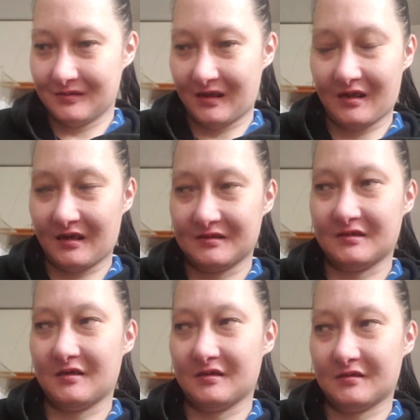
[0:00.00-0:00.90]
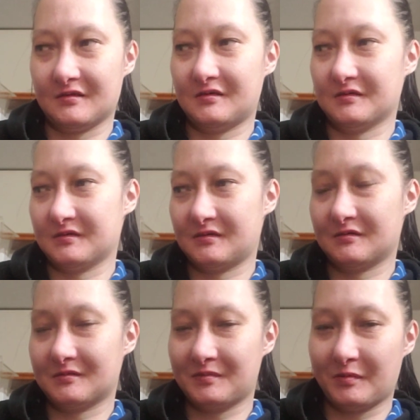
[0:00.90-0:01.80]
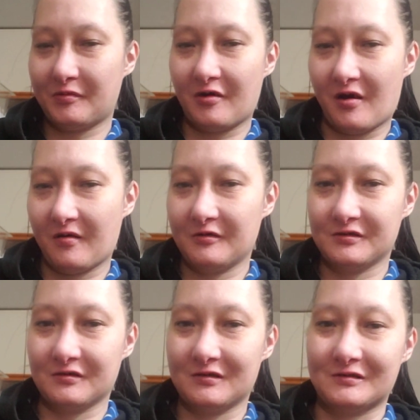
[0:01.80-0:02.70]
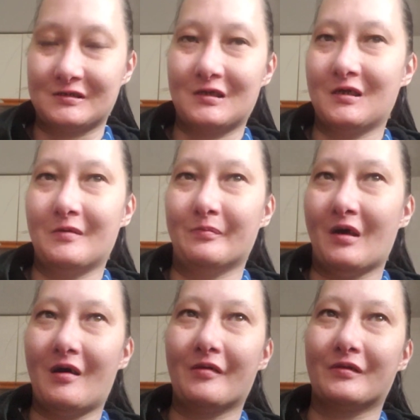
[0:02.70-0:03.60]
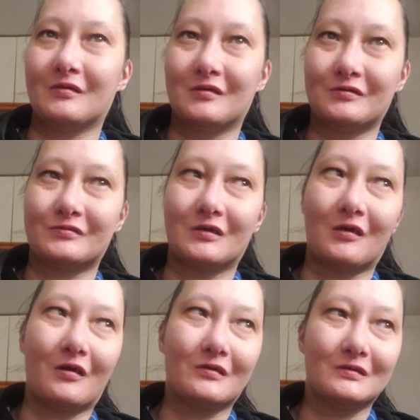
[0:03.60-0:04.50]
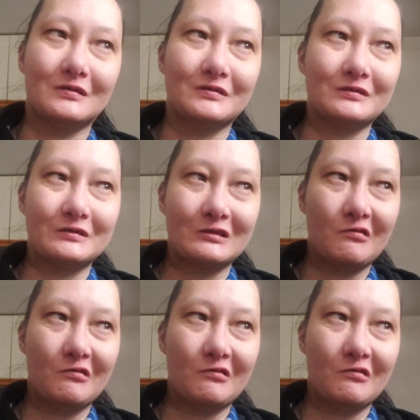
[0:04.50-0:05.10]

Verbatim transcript: like I said, there's people are always gonna say bad things regardless.